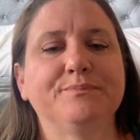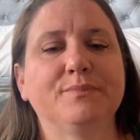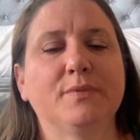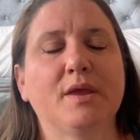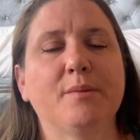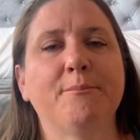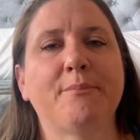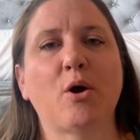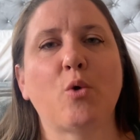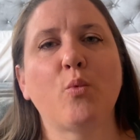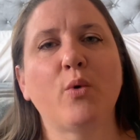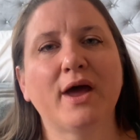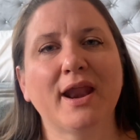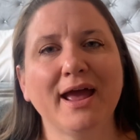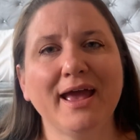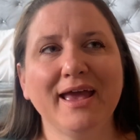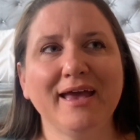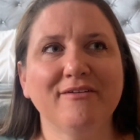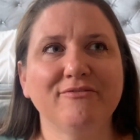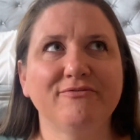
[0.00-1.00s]
But what
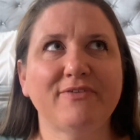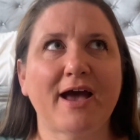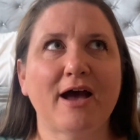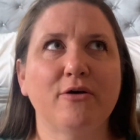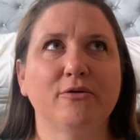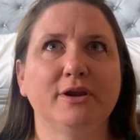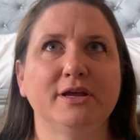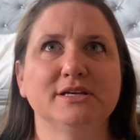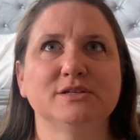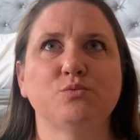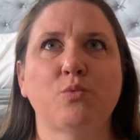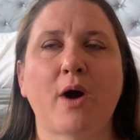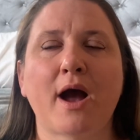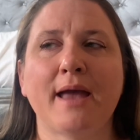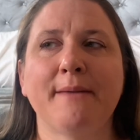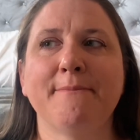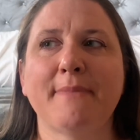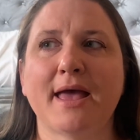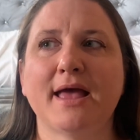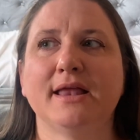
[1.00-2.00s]
I have found is why
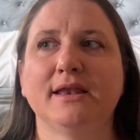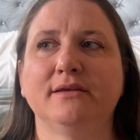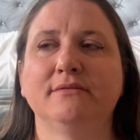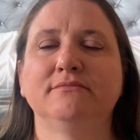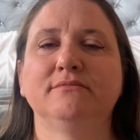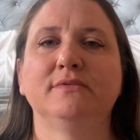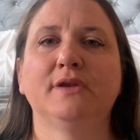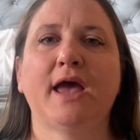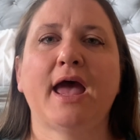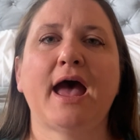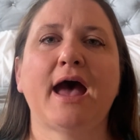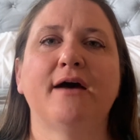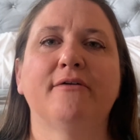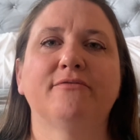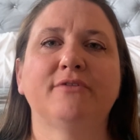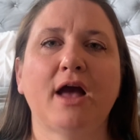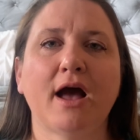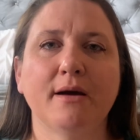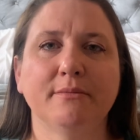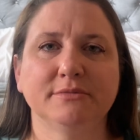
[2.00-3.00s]
men have
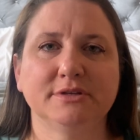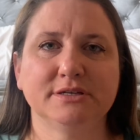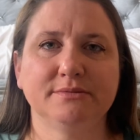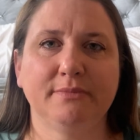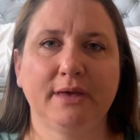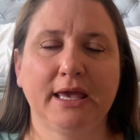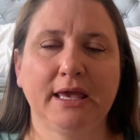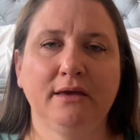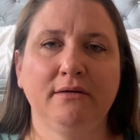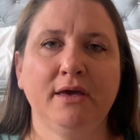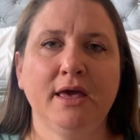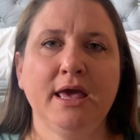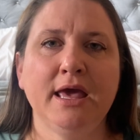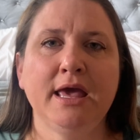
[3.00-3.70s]
come to me